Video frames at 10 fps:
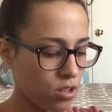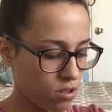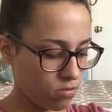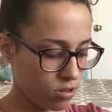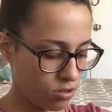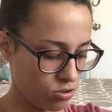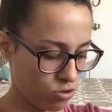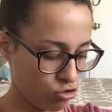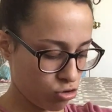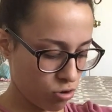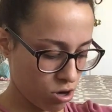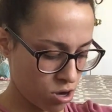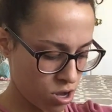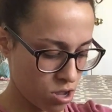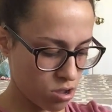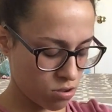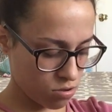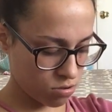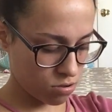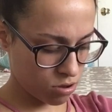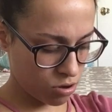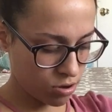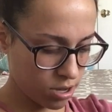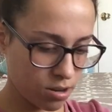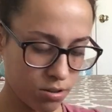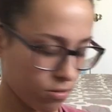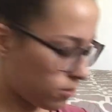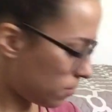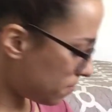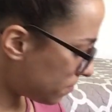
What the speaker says: I'll just try. How do you get? Okay.